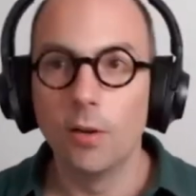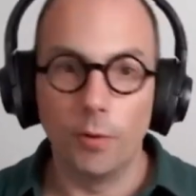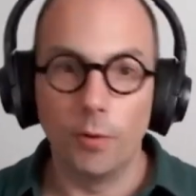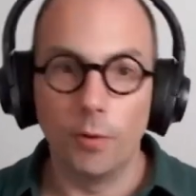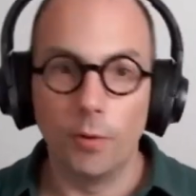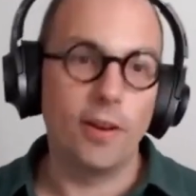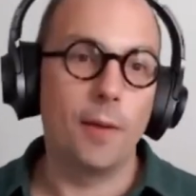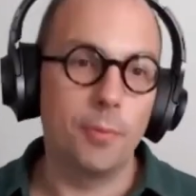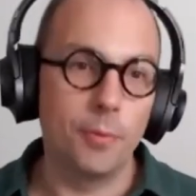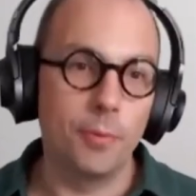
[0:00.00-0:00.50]

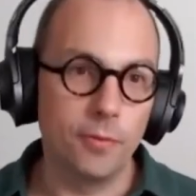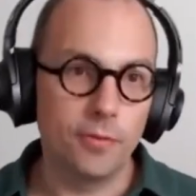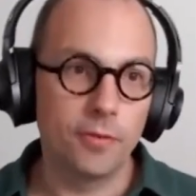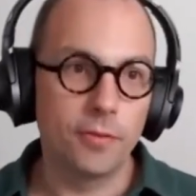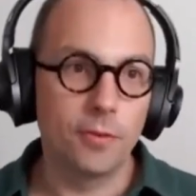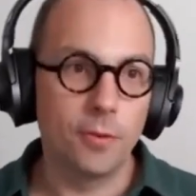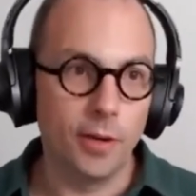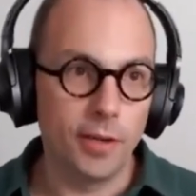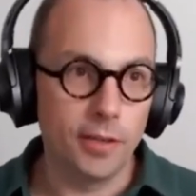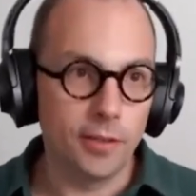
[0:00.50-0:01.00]
which
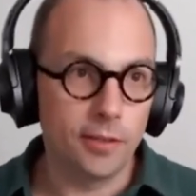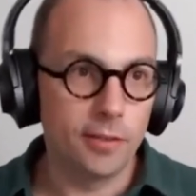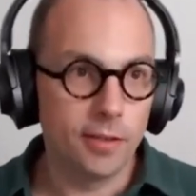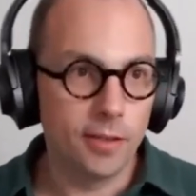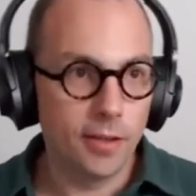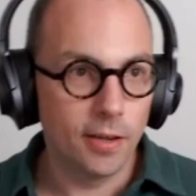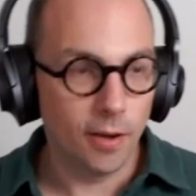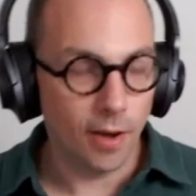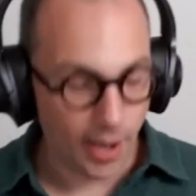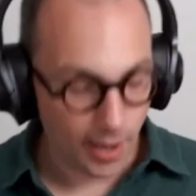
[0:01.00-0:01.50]
happens
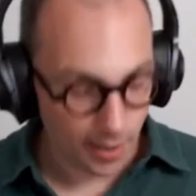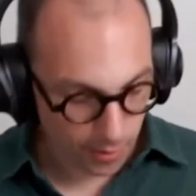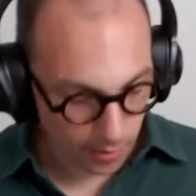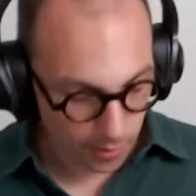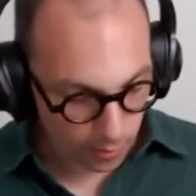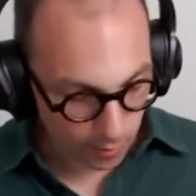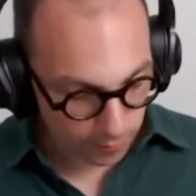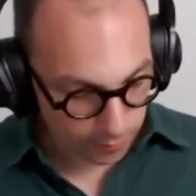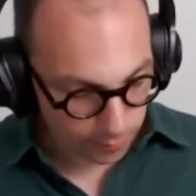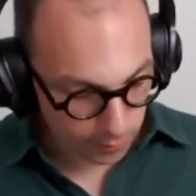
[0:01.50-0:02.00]
quite
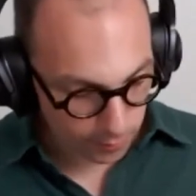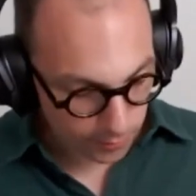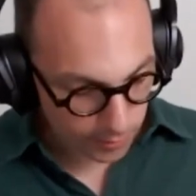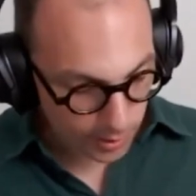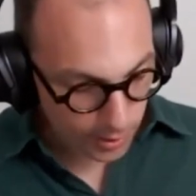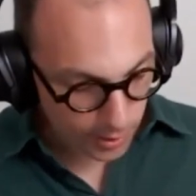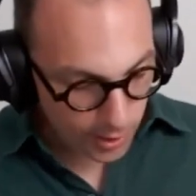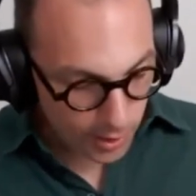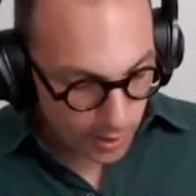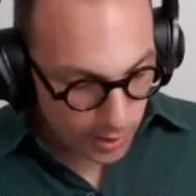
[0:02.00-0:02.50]

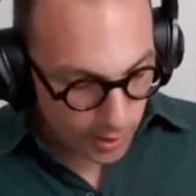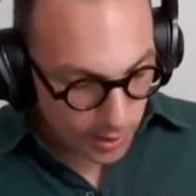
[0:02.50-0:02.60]
often.